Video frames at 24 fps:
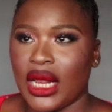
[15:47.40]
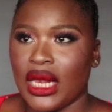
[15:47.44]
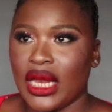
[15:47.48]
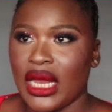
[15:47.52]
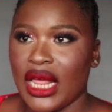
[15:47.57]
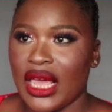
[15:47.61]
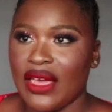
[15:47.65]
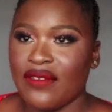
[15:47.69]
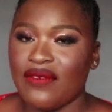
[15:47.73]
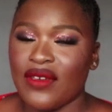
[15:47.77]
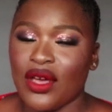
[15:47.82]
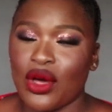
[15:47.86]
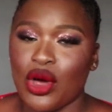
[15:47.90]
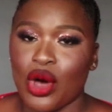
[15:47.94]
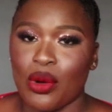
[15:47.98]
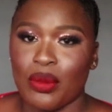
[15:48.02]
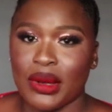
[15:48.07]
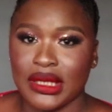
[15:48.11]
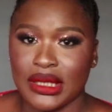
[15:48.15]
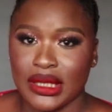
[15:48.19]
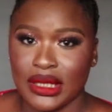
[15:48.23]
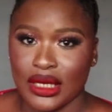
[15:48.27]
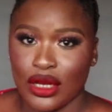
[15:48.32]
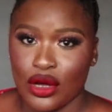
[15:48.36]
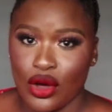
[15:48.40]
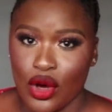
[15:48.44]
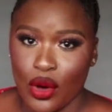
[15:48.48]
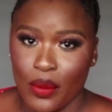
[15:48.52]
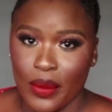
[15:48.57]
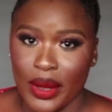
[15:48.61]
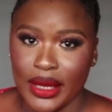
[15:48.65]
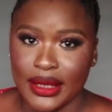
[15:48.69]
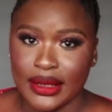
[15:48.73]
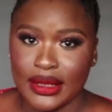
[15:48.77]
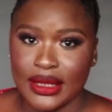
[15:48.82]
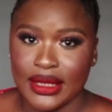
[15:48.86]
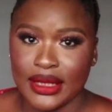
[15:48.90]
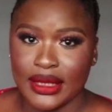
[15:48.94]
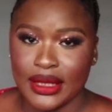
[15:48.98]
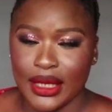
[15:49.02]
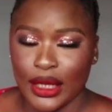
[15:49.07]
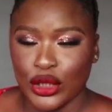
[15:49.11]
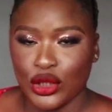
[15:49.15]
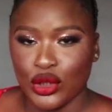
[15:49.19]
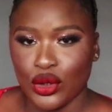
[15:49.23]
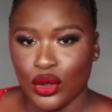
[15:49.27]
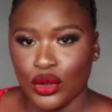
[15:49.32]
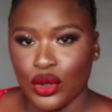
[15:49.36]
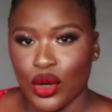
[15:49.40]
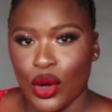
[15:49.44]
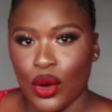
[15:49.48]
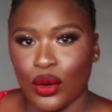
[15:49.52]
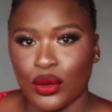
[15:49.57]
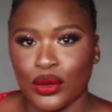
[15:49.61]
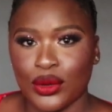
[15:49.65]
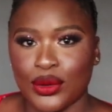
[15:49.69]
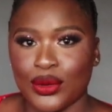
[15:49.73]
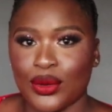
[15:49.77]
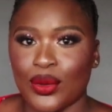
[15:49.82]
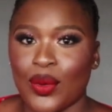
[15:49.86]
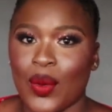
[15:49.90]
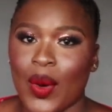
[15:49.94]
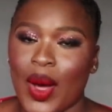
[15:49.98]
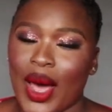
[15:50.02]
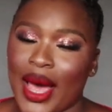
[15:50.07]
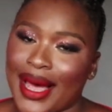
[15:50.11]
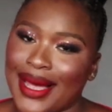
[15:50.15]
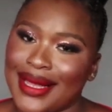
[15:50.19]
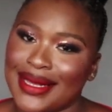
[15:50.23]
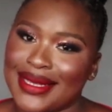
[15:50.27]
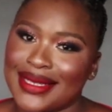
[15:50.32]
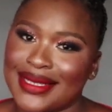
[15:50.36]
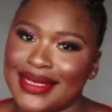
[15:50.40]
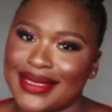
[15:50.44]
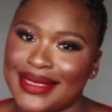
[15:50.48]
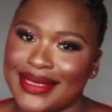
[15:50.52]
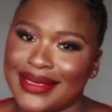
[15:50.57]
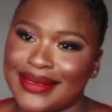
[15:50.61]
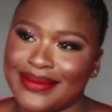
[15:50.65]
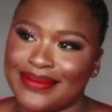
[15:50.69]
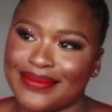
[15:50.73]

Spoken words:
Leave a comment in the comment section also. And